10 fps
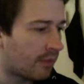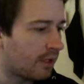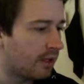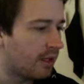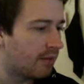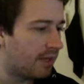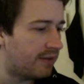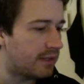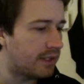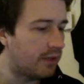
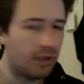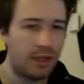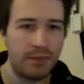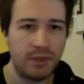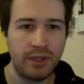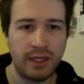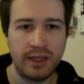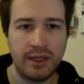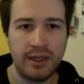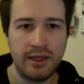Basically, all I'm doing
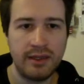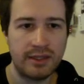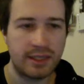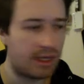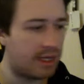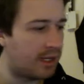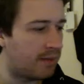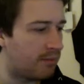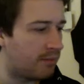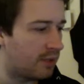is I'm
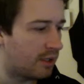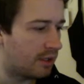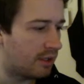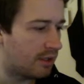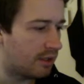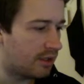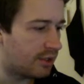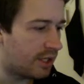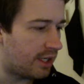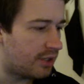
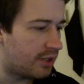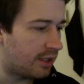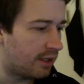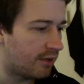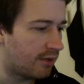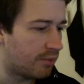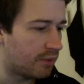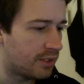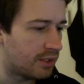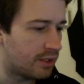changing the
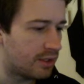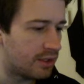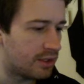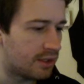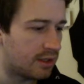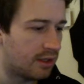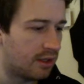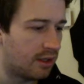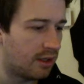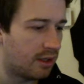positions
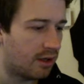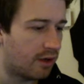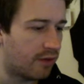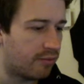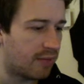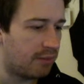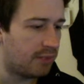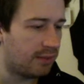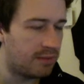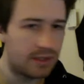of my
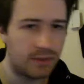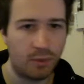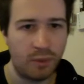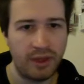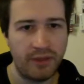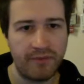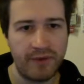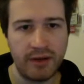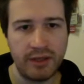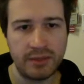beams with a
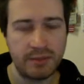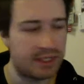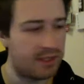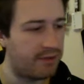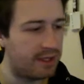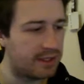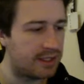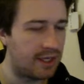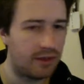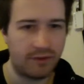very specific set
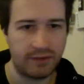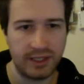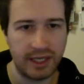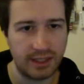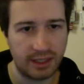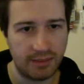of delay time.